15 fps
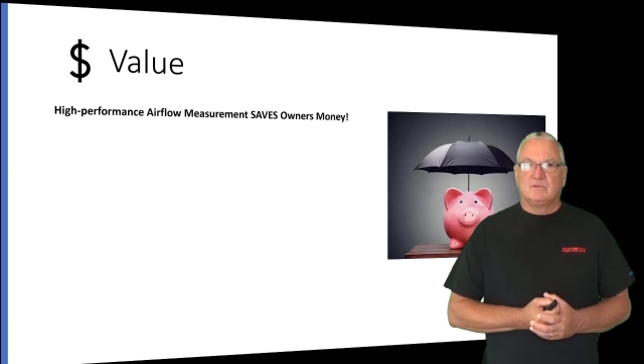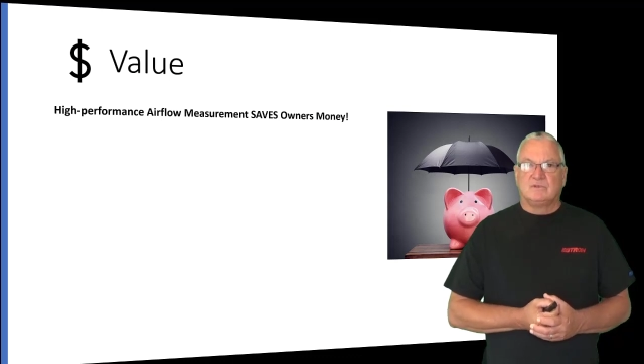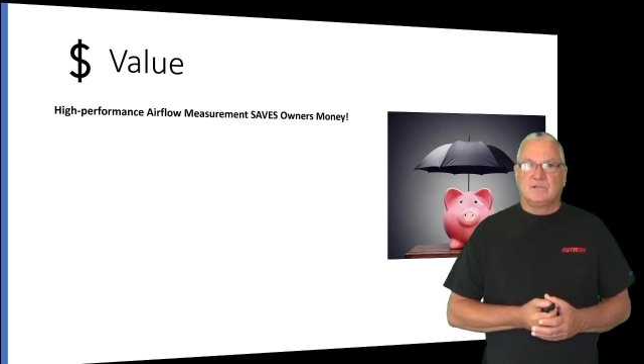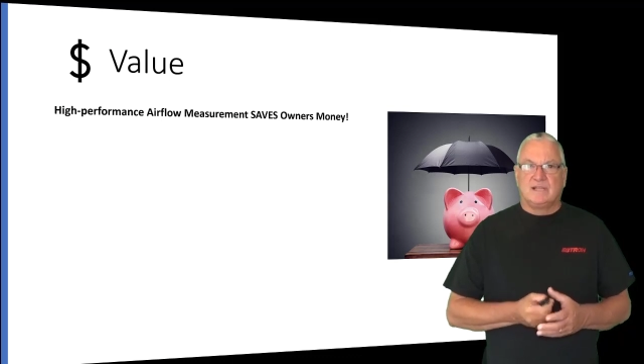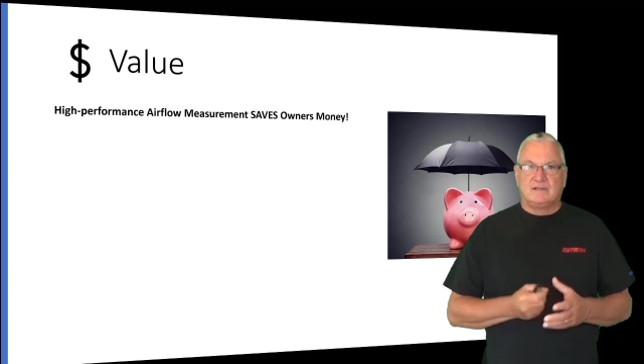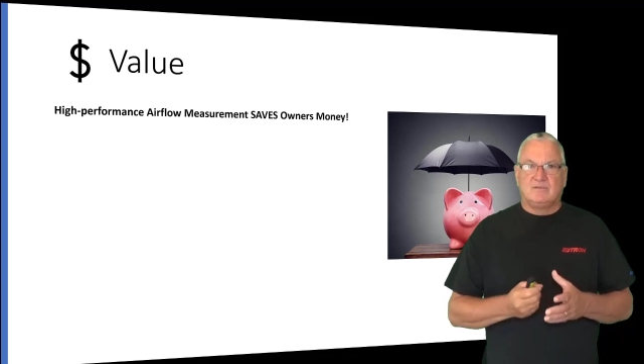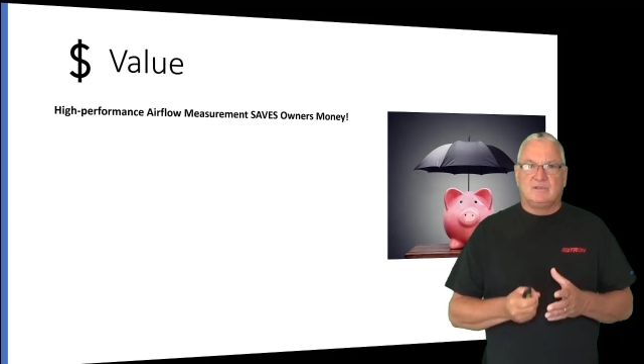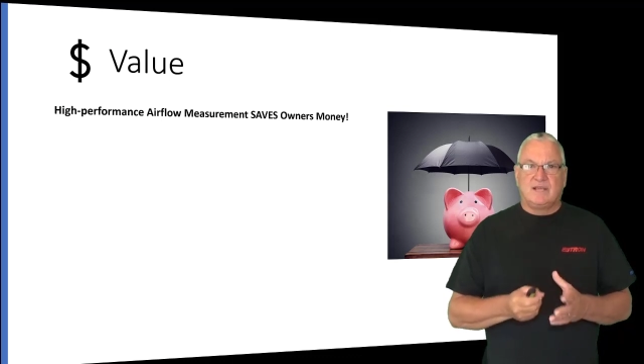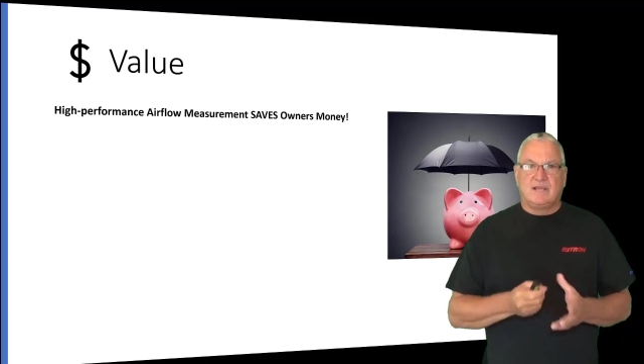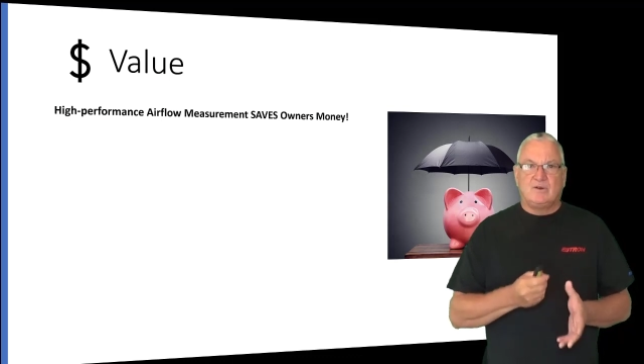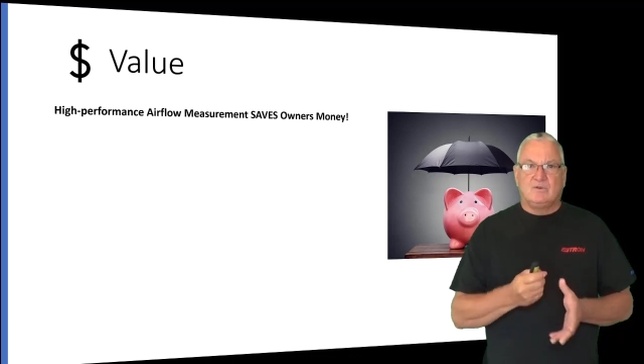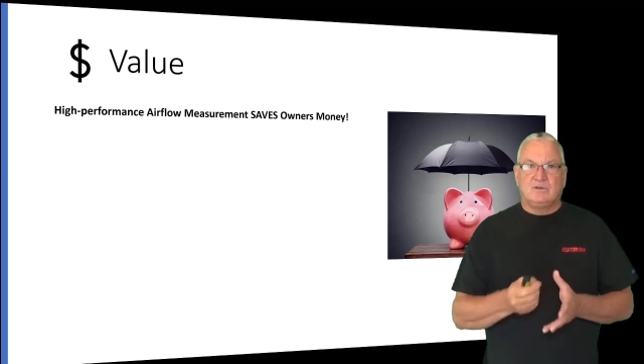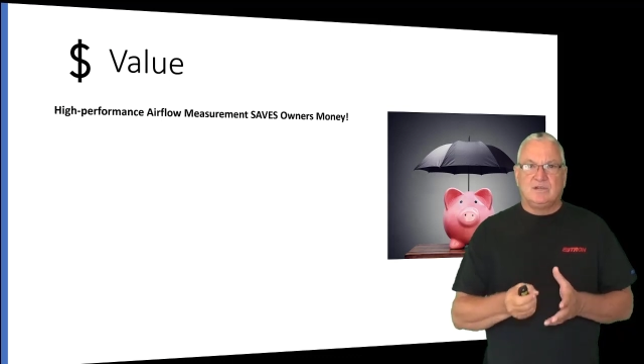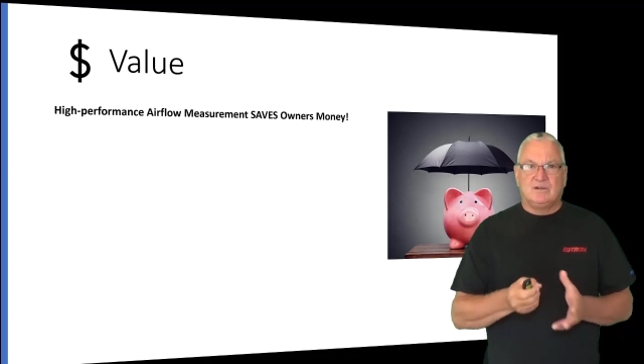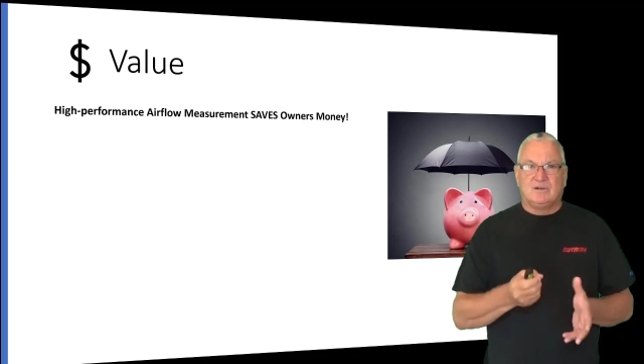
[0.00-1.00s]
they
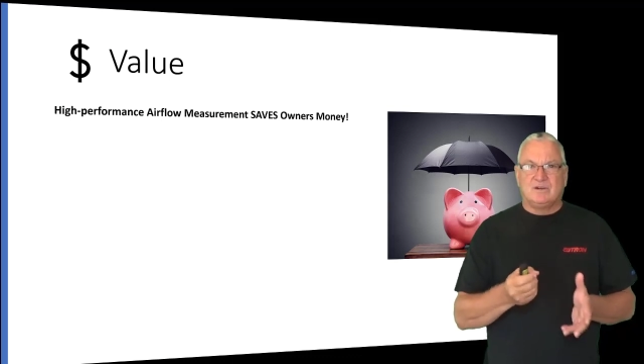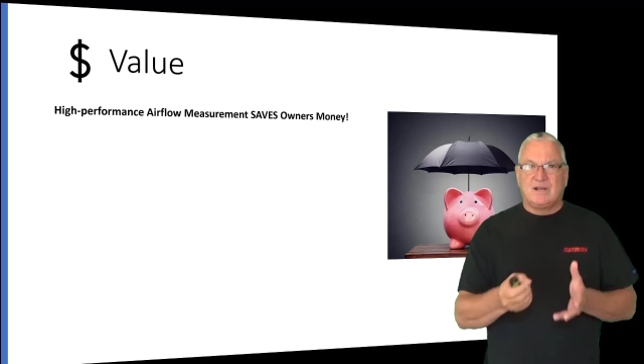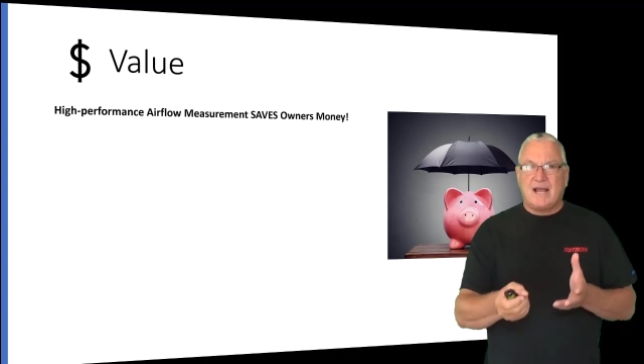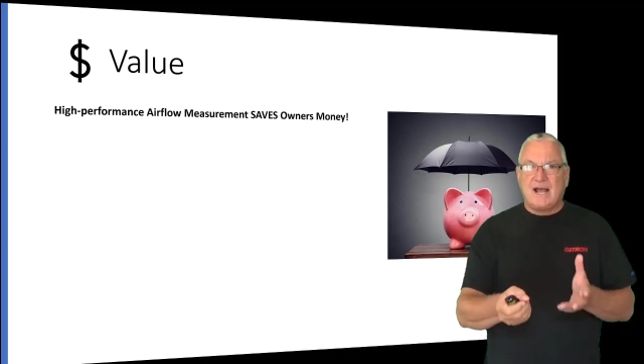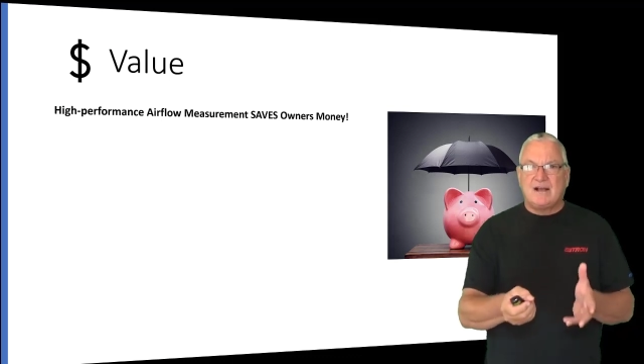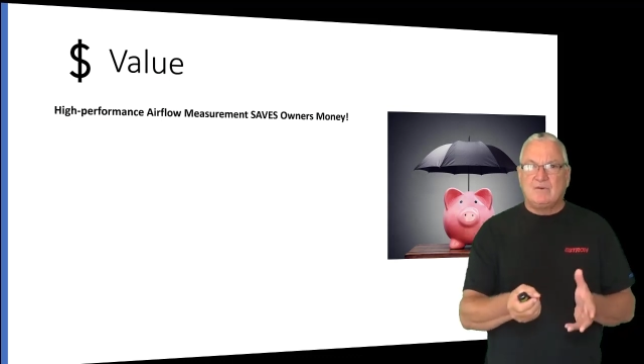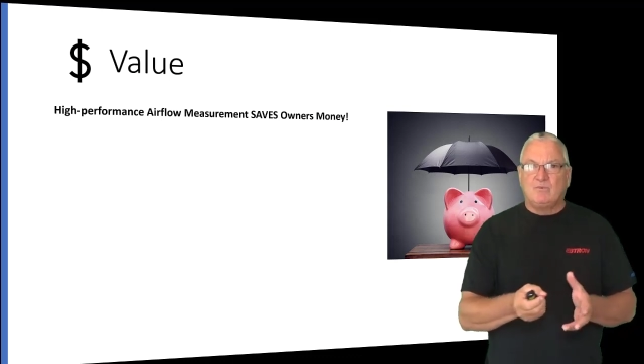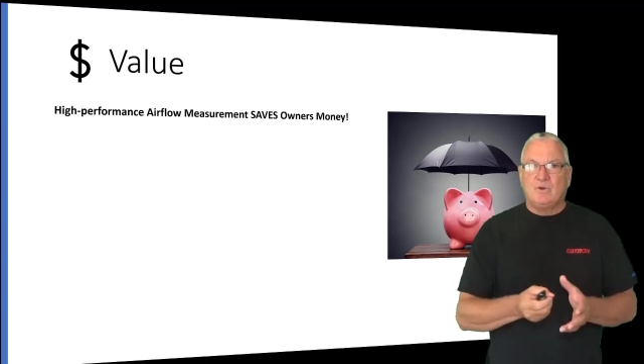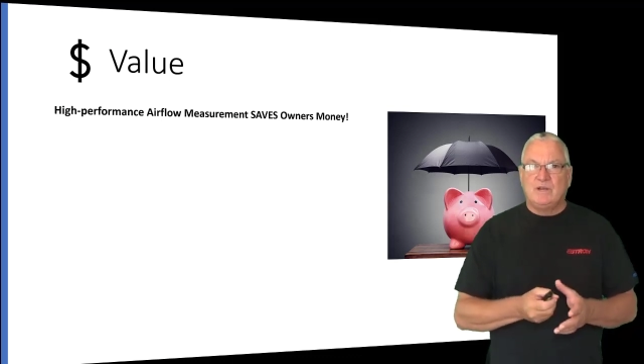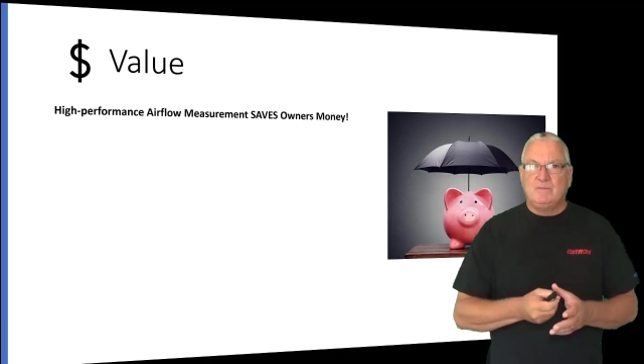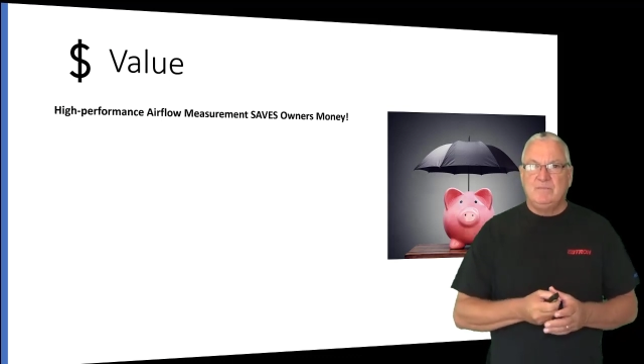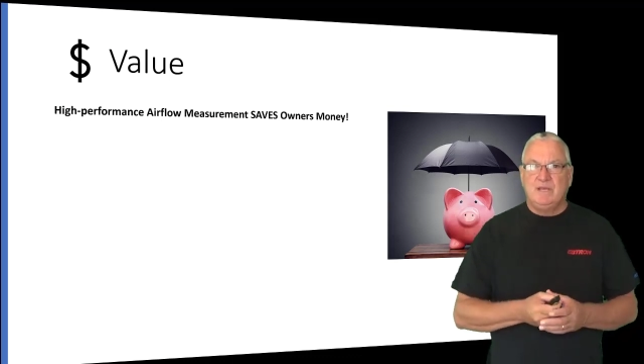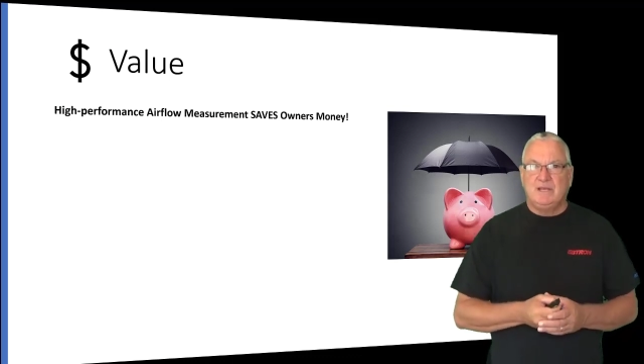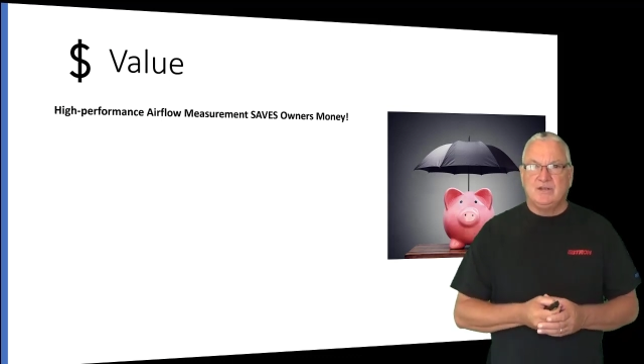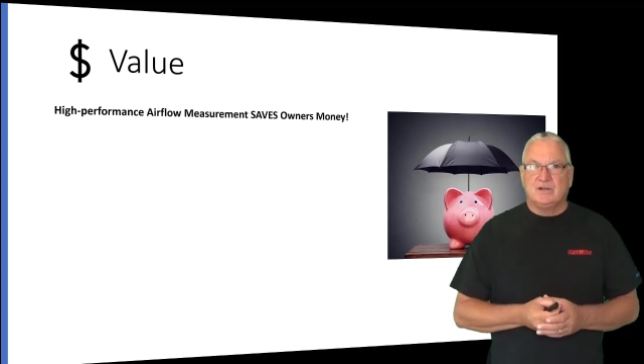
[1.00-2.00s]
don't, or what do you mean?